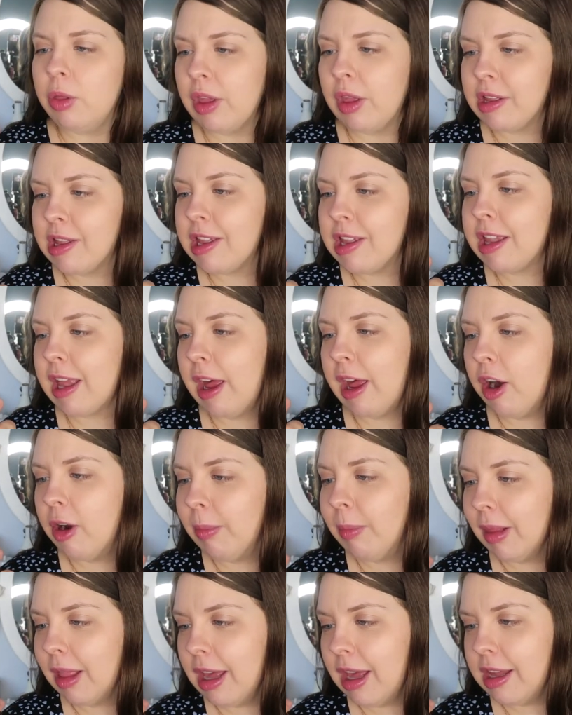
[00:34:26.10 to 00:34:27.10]
this is the
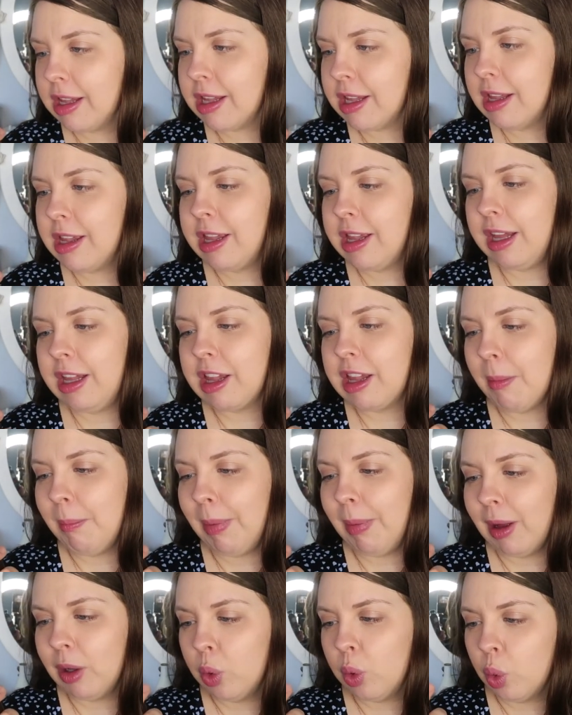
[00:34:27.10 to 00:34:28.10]
Herbal Essences
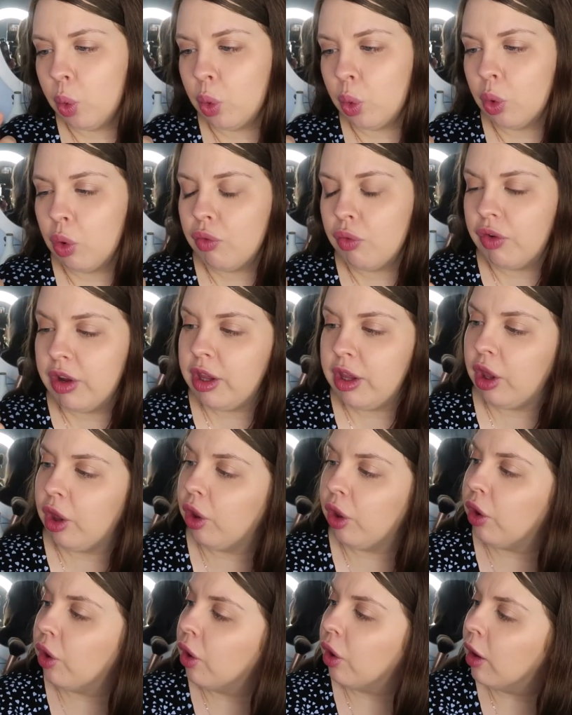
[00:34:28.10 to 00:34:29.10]
Bio
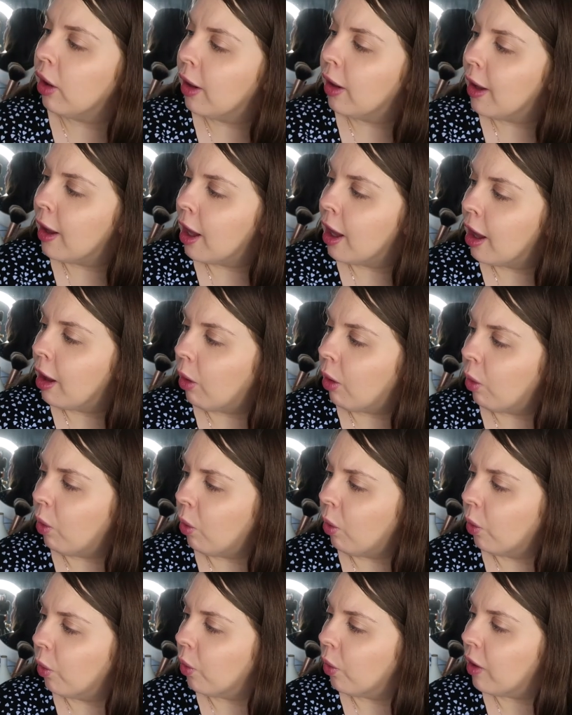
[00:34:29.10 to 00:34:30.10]
Renew.
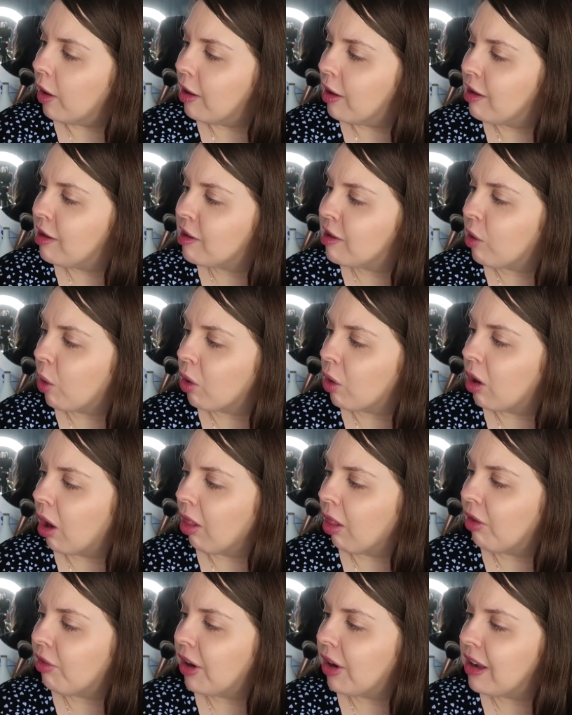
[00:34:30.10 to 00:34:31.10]
Oh, it's got
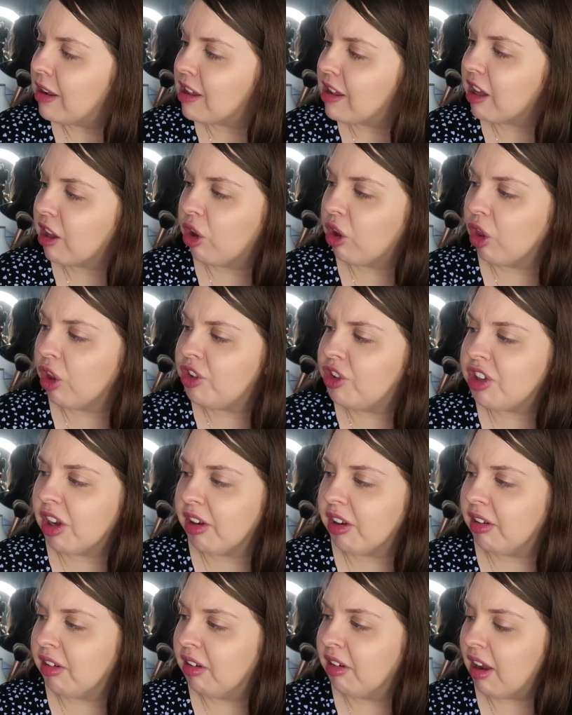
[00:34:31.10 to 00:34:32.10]
colorants
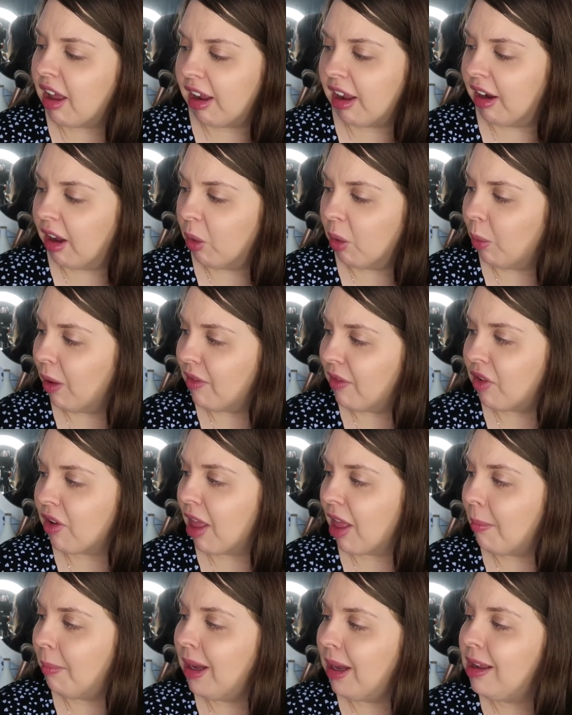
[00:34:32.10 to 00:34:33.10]
gluten in it, whatever
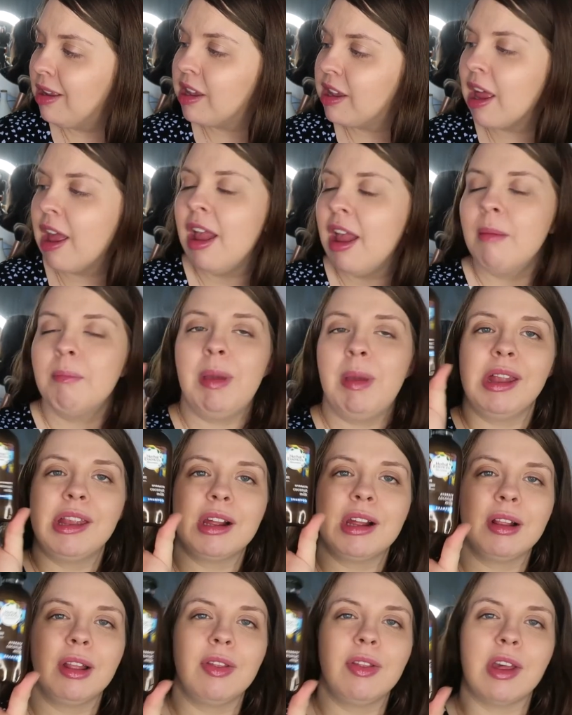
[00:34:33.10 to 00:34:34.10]
that means.
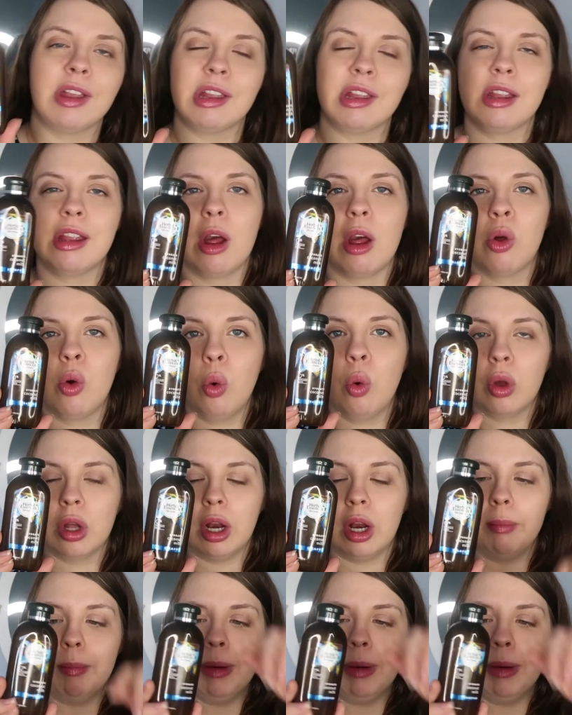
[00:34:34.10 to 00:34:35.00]
Basically, this is a coconut